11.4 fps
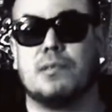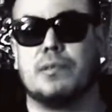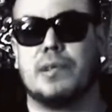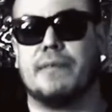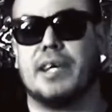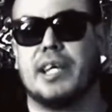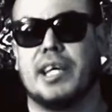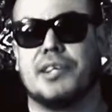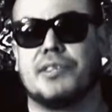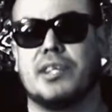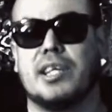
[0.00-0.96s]
who have
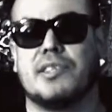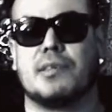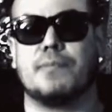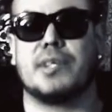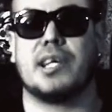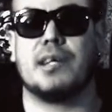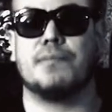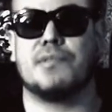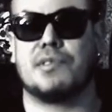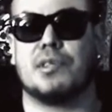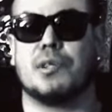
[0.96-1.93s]
ADHD
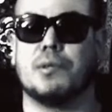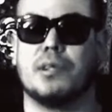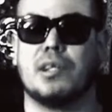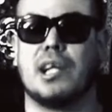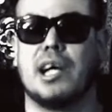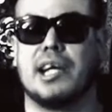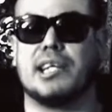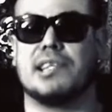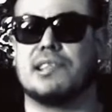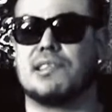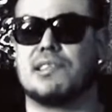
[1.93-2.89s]
sometimes
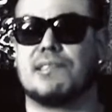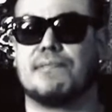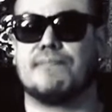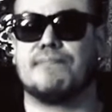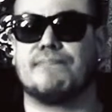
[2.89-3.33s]
utilize